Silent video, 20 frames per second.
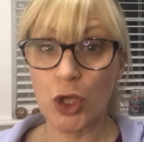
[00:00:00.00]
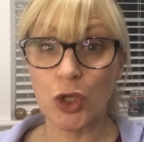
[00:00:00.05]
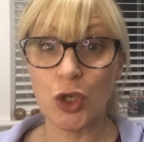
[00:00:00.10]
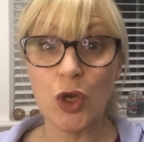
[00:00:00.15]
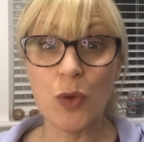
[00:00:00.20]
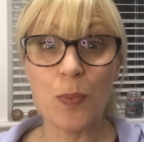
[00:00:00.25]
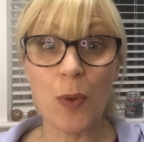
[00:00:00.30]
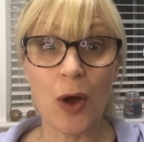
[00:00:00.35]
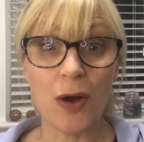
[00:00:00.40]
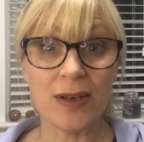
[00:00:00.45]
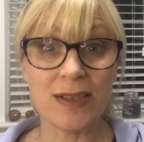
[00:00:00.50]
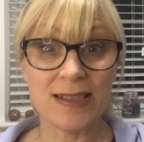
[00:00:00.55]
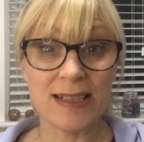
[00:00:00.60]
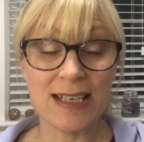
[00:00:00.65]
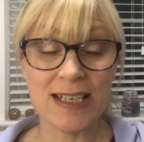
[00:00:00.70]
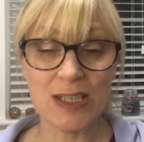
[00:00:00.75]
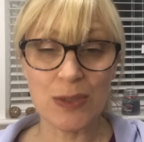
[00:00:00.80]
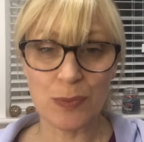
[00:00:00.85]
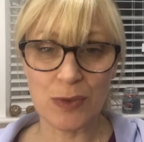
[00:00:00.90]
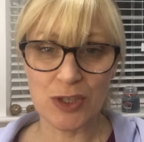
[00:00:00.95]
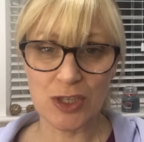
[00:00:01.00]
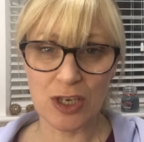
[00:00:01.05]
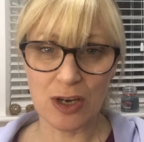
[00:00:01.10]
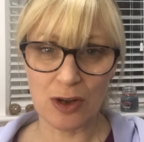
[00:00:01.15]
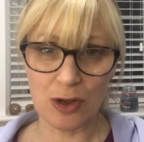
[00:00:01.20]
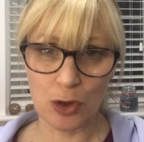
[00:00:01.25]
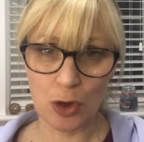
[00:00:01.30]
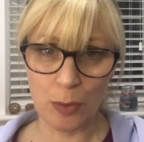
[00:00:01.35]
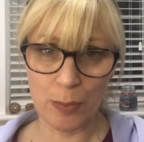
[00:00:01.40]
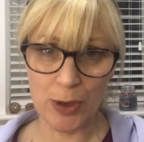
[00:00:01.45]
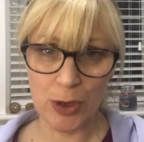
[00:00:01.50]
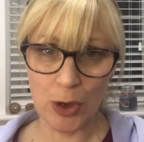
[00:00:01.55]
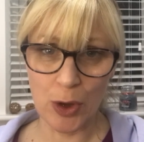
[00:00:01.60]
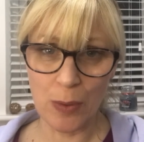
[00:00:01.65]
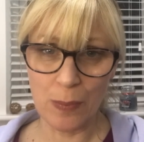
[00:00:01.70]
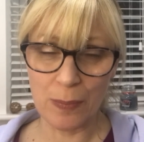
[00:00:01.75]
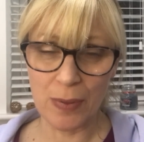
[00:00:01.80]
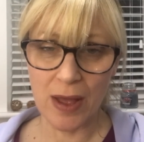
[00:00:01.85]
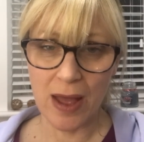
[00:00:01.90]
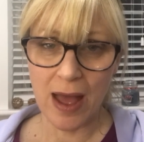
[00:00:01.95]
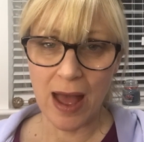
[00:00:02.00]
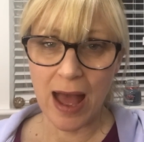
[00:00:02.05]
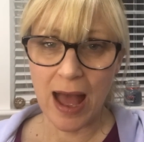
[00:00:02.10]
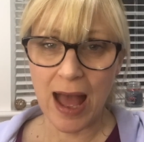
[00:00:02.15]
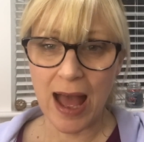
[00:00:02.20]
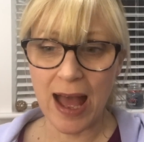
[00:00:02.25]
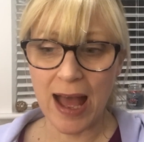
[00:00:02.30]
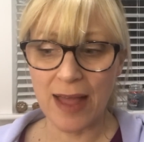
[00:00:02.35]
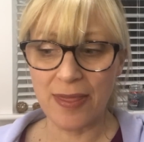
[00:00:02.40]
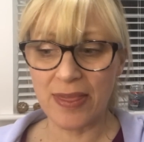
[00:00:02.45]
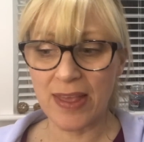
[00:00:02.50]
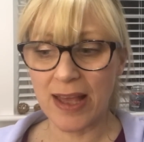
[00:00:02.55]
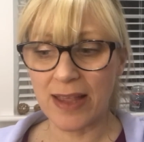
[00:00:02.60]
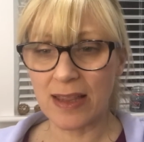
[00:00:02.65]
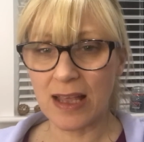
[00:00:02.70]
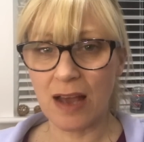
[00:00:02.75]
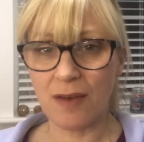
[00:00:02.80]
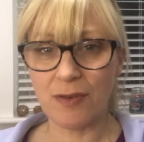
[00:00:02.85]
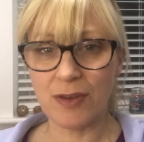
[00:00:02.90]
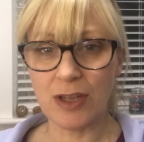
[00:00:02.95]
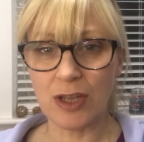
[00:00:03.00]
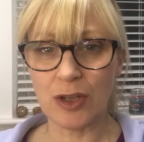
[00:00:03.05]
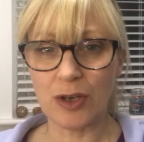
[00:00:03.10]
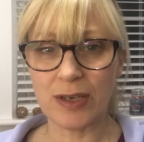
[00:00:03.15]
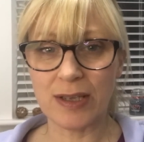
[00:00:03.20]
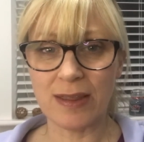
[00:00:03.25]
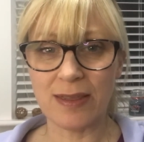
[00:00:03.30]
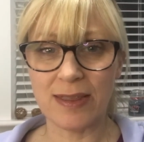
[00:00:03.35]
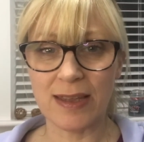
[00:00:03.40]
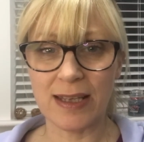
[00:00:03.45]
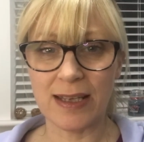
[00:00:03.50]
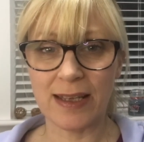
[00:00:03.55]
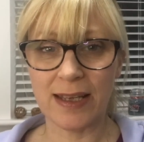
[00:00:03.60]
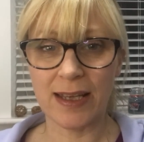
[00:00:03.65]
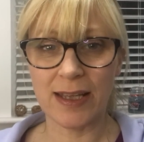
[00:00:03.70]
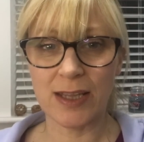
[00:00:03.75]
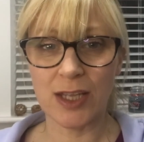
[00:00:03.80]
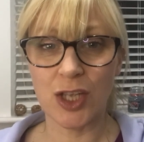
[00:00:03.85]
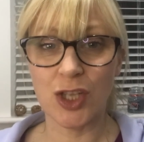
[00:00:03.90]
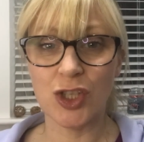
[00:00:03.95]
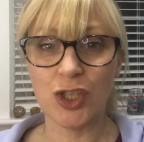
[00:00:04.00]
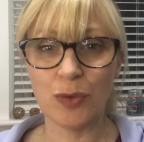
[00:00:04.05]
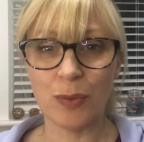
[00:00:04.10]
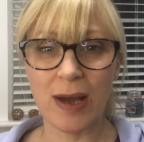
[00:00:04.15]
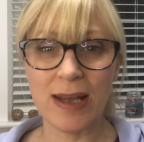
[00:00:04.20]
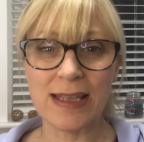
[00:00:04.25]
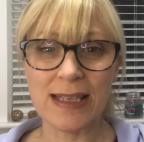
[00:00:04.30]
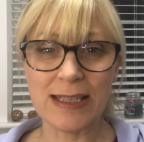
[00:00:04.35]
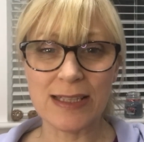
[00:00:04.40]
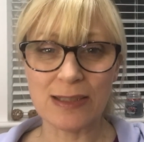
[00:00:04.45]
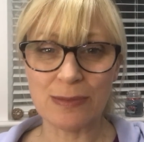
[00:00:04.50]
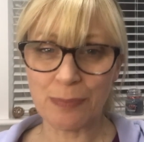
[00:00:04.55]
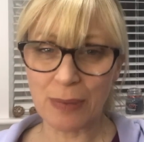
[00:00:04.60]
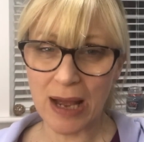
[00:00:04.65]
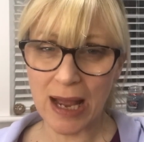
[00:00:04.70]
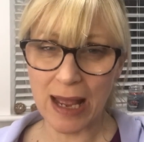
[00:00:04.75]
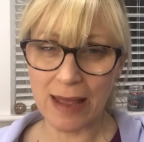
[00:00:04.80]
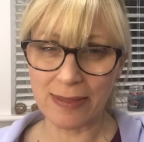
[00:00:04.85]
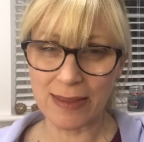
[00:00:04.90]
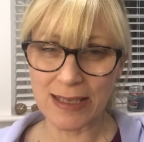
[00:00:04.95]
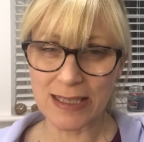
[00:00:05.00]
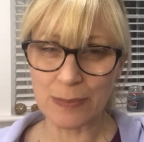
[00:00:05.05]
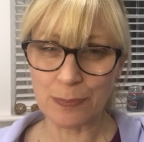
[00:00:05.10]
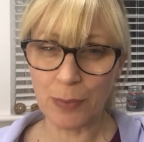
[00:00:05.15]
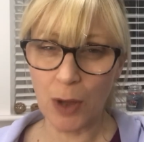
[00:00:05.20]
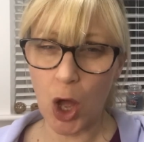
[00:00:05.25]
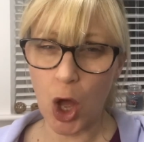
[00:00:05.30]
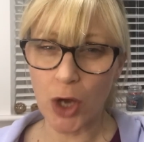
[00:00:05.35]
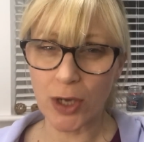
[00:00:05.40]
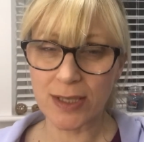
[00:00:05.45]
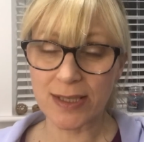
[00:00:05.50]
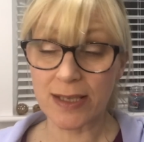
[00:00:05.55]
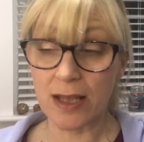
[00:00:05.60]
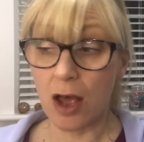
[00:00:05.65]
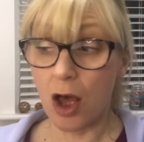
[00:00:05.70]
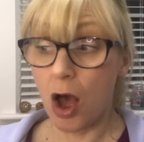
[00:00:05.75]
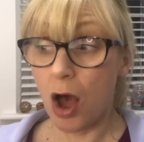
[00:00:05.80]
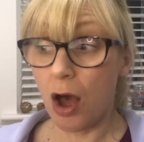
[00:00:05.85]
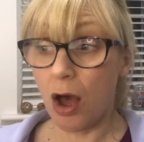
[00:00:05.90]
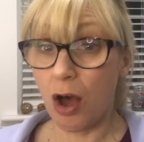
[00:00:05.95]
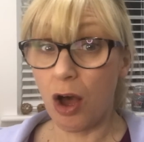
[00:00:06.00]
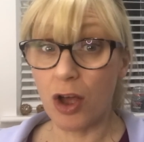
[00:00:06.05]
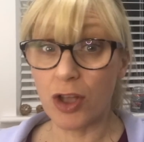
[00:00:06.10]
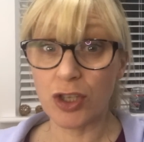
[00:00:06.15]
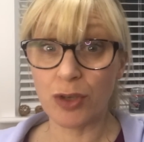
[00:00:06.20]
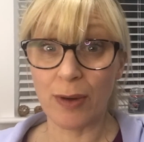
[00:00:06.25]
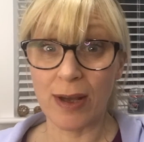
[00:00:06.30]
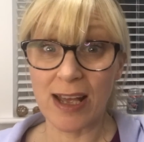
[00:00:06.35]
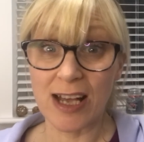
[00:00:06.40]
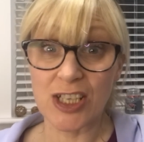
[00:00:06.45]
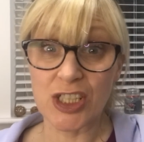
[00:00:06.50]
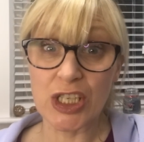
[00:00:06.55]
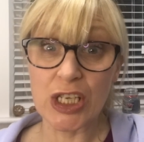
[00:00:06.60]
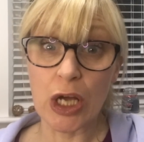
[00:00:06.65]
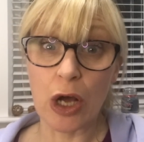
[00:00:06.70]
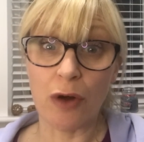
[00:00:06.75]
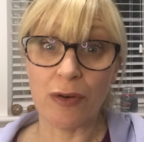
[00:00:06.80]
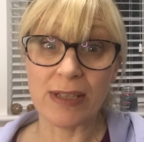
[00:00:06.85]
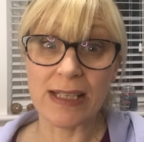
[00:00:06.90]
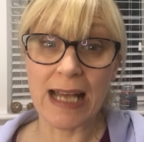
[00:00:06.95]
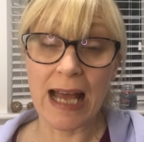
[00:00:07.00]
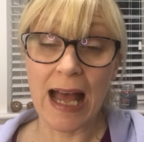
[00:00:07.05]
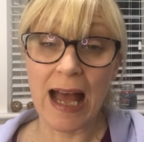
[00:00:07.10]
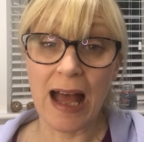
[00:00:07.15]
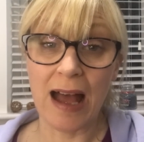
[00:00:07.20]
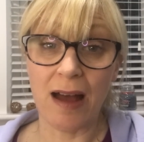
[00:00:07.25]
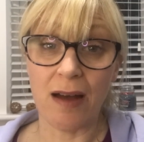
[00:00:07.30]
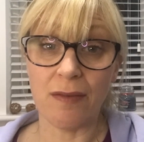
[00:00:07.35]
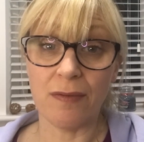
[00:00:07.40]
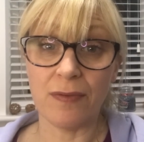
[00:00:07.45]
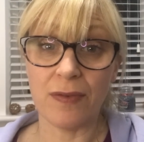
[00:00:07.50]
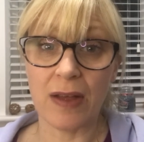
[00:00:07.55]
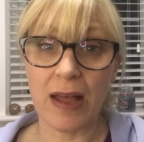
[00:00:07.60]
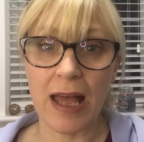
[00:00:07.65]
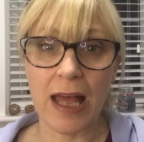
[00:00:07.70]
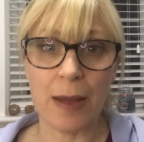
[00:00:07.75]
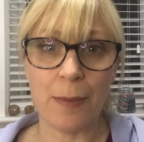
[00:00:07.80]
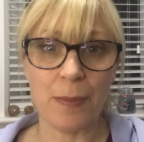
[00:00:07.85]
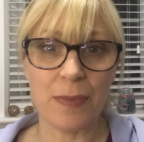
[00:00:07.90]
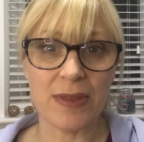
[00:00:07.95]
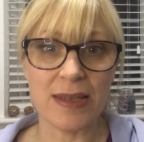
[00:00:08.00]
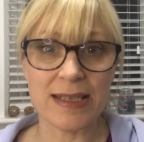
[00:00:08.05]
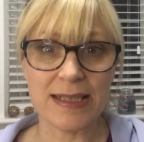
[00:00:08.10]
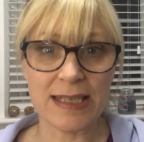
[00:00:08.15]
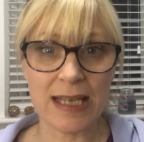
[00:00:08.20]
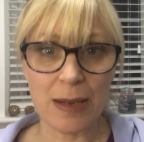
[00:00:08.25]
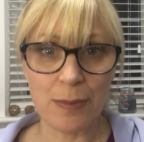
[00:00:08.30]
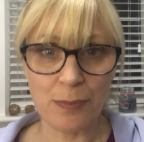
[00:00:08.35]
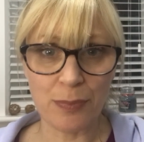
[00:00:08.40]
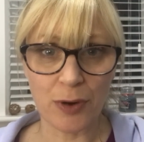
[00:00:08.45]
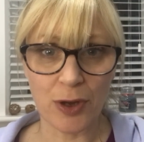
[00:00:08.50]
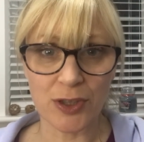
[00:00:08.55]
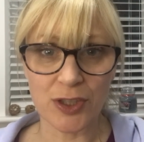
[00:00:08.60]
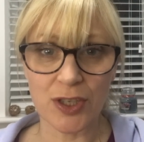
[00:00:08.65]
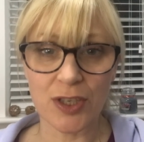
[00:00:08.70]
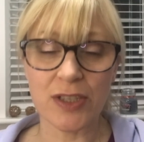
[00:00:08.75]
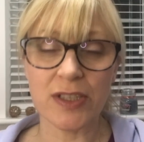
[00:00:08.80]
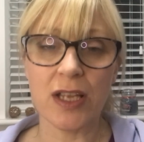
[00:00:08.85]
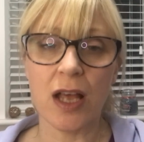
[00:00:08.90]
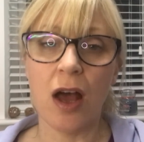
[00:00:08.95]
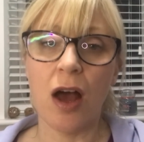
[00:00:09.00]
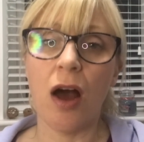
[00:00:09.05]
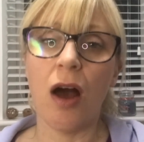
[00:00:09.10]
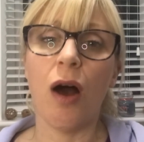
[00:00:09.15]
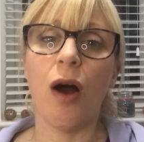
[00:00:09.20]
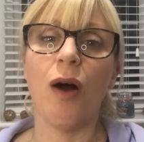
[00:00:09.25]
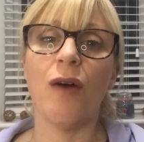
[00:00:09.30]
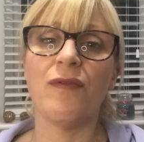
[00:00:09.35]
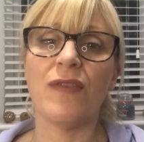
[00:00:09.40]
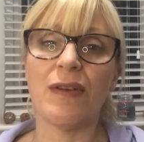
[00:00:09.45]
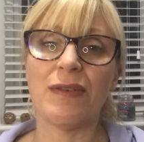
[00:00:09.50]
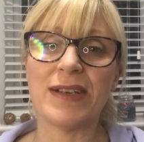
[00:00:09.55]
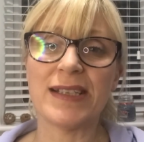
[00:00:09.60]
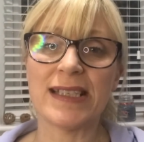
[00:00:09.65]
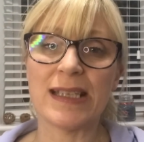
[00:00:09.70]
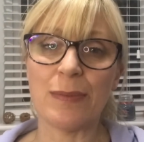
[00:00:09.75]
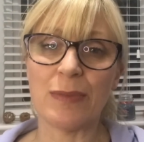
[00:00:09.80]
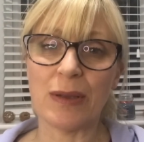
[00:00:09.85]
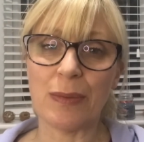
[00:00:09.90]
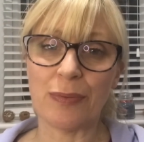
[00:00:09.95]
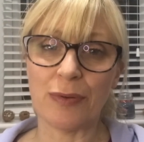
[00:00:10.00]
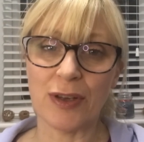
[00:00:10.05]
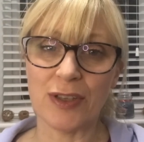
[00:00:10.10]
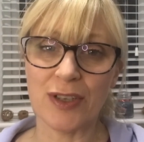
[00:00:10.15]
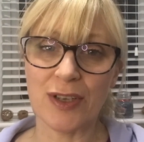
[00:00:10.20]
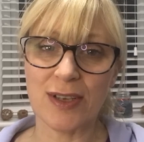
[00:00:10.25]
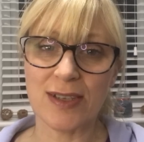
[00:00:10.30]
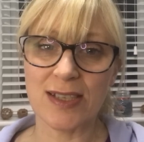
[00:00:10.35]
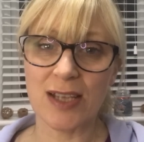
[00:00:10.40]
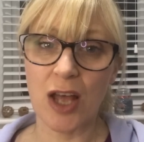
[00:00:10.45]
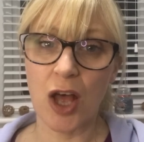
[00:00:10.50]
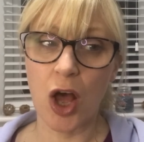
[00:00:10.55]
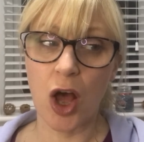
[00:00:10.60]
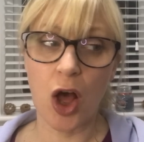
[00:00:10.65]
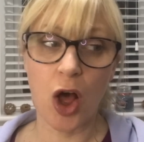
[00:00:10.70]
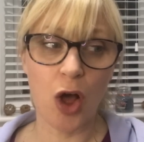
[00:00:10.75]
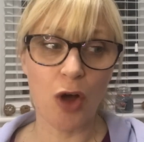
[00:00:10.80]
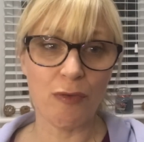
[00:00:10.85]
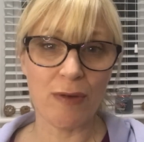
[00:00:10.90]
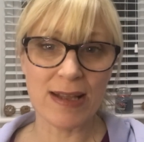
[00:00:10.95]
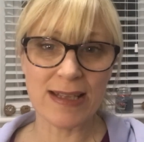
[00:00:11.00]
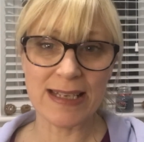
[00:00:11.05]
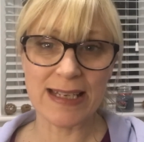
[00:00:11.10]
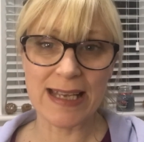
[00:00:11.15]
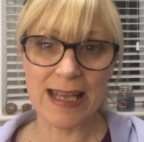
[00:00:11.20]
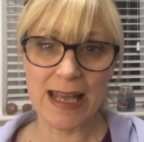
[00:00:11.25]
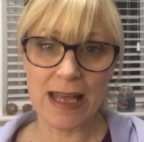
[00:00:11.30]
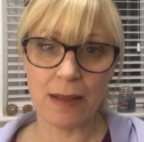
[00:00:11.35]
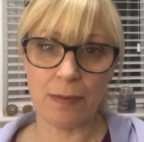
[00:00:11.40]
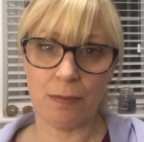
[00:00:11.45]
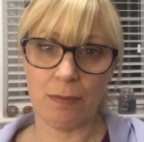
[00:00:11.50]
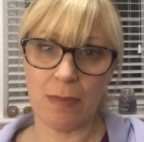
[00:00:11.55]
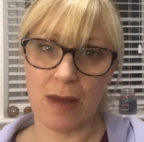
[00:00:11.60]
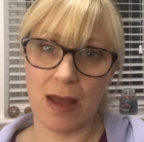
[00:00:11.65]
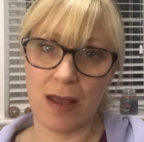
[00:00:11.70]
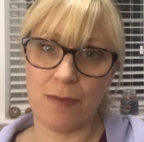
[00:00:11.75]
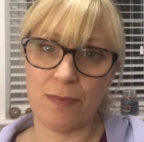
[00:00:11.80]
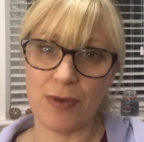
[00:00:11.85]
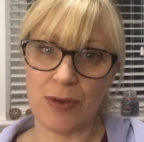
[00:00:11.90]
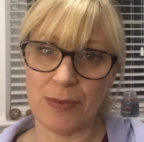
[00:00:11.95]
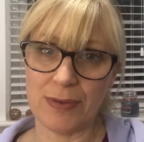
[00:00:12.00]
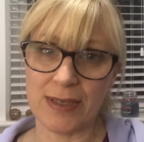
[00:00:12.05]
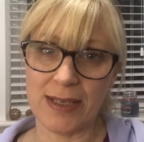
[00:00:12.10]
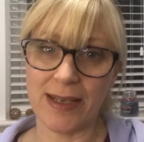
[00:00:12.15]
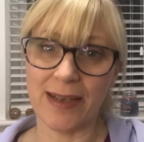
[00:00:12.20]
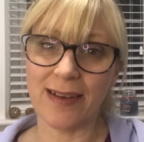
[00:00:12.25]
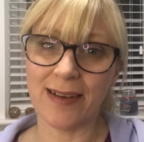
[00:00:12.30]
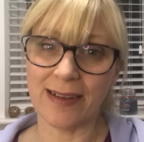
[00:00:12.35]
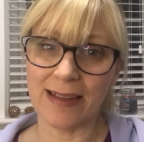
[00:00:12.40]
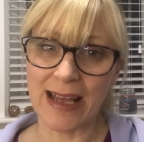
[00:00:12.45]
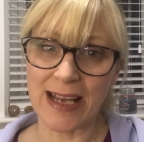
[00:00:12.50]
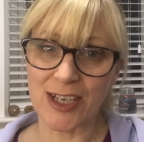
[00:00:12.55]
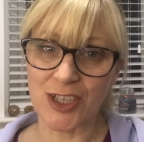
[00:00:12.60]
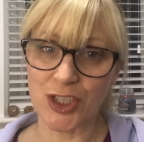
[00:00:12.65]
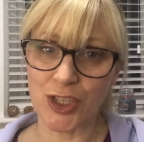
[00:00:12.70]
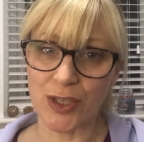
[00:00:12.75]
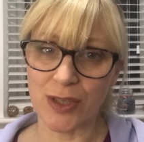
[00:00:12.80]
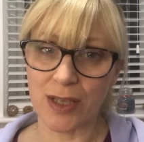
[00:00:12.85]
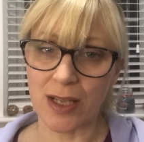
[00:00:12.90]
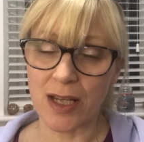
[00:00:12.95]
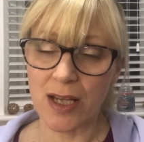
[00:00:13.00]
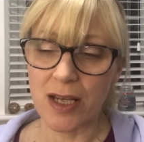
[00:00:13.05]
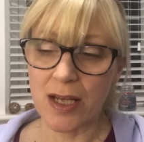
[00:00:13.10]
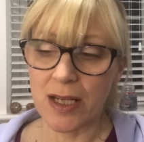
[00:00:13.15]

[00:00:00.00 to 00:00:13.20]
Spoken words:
new boxes which are coming up, and then having a look and thinking, do I need to buy this box, or do I actually already have the same products or very similar products already in my beauty collection.